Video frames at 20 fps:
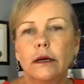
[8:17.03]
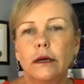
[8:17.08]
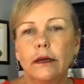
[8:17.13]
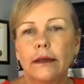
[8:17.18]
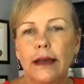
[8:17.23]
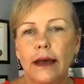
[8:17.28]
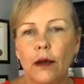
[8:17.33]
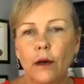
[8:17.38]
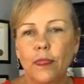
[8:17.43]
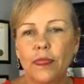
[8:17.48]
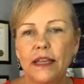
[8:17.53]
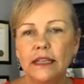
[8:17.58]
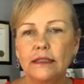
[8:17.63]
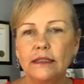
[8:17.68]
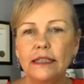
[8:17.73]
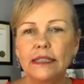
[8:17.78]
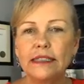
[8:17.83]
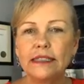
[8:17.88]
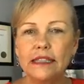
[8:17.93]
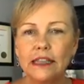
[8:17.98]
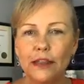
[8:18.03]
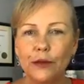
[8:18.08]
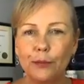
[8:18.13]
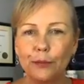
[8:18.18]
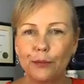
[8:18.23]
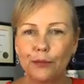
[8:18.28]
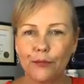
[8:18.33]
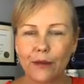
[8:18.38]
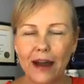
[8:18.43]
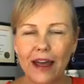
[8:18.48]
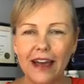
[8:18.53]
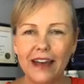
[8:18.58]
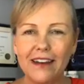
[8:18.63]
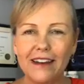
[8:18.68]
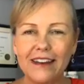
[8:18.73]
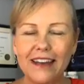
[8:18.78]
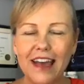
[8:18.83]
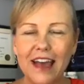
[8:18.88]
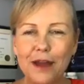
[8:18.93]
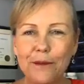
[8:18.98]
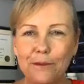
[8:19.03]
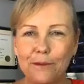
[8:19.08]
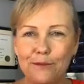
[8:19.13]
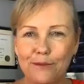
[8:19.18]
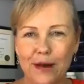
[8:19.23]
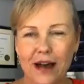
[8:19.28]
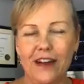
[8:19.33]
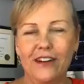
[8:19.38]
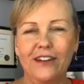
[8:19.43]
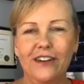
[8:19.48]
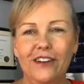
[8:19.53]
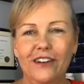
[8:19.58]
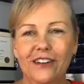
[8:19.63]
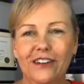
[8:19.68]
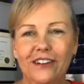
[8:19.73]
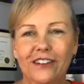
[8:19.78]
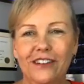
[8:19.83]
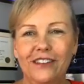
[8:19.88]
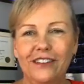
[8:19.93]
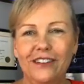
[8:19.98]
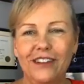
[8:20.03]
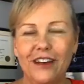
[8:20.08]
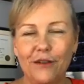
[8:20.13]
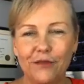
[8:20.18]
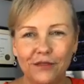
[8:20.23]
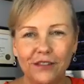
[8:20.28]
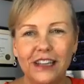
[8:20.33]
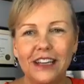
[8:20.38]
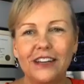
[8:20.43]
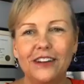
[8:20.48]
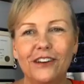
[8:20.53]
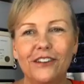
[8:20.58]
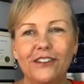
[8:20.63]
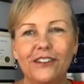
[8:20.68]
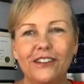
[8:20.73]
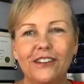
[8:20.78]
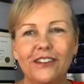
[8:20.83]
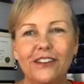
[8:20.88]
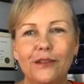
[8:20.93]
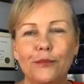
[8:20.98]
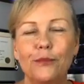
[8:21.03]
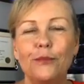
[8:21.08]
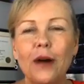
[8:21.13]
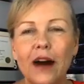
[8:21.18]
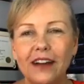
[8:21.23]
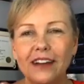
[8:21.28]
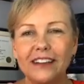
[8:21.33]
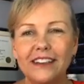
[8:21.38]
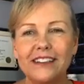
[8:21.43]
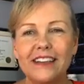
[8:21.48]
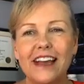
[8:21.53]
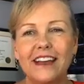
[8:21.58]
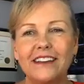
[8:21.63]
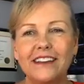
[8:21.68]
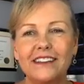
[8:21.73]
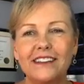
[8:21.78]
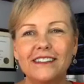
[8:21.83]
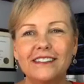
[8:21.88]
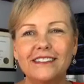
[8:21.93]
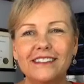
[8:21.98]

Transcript: Now, this is the bread and butter of keto, pun intended.